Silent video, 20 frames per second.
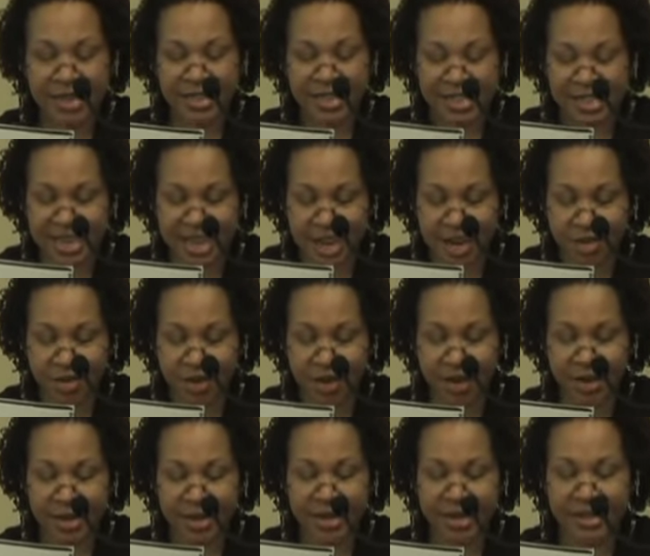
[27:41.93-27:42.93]

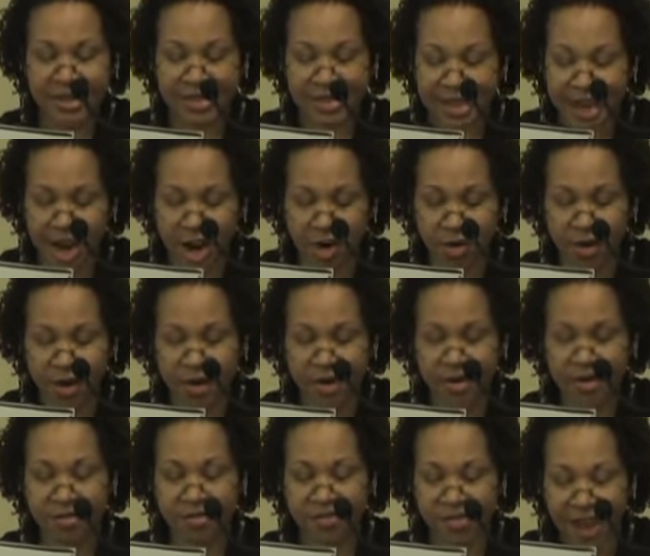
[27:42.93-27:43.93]
sneering, staring,
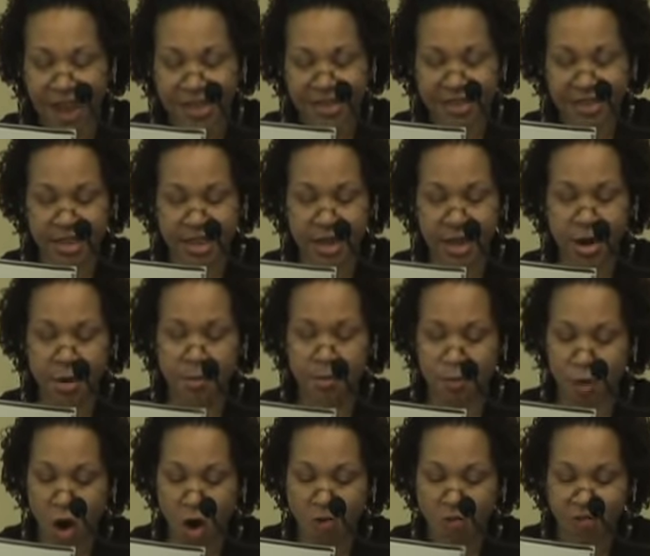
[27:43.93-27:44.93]
flexing,
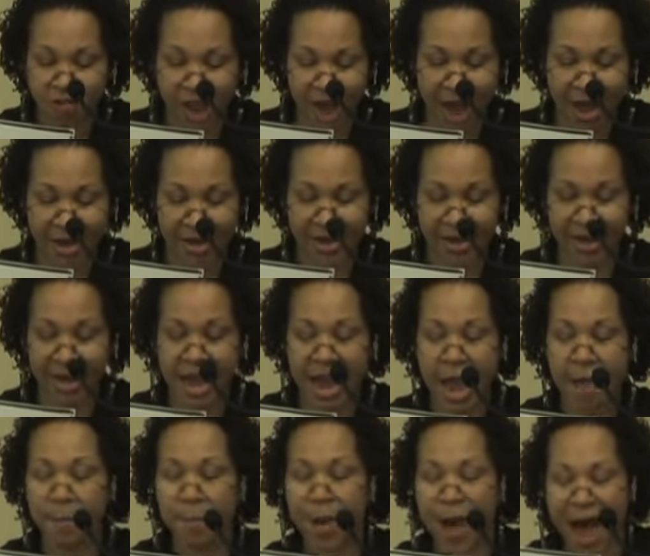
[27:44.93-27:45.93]
profiling,
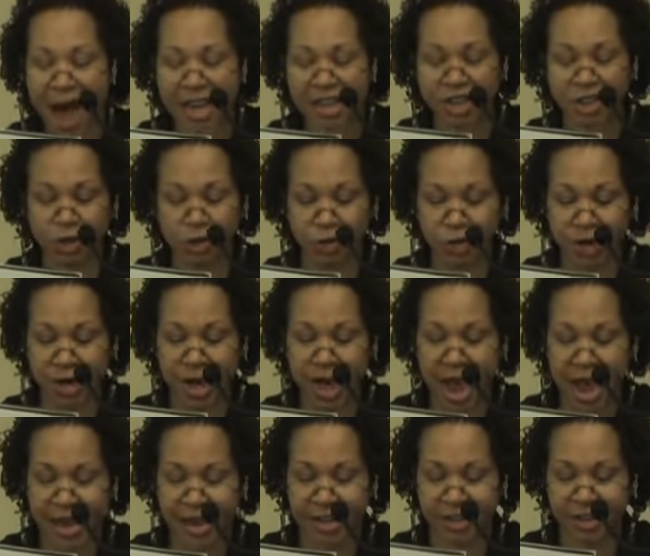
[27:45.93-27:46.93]
and posturing
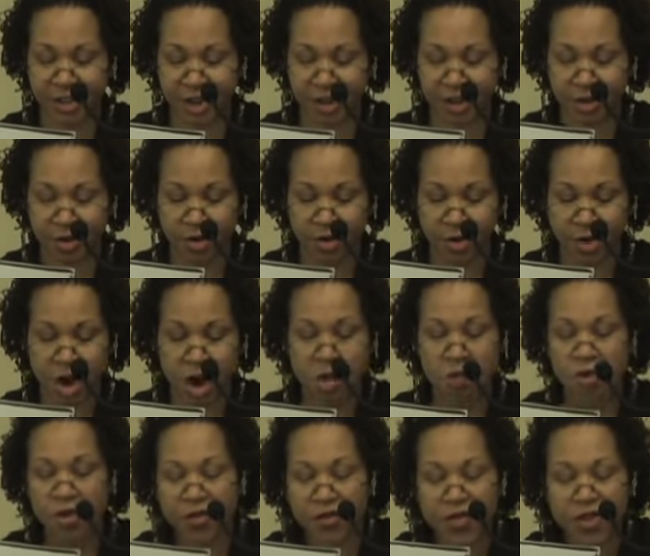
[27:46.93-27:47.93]
at each other,
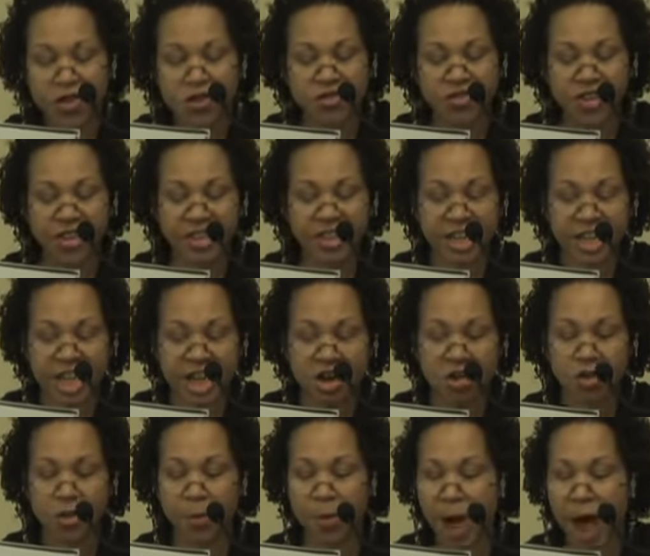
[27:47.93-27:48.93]
refusing to
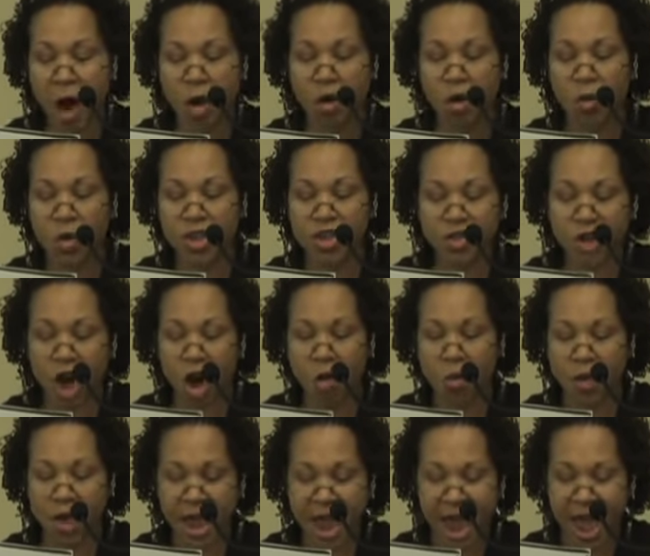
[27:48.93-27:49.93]
yield the power we thought
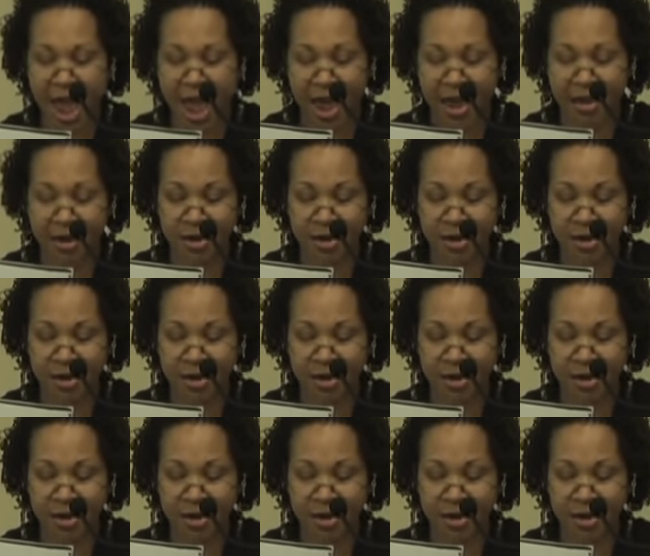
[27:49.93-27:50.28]
we had,